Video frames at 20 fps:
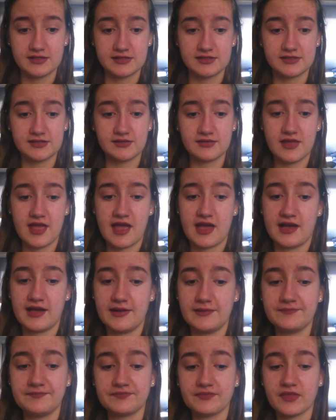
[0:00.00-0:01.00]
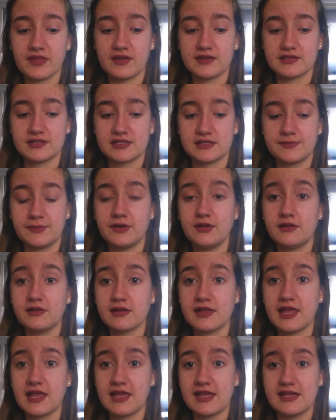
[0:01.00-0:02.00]
So yeah,
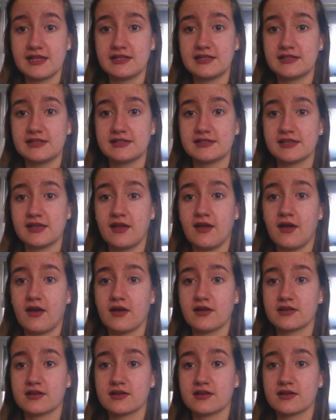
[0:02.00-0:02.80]
spoiled kids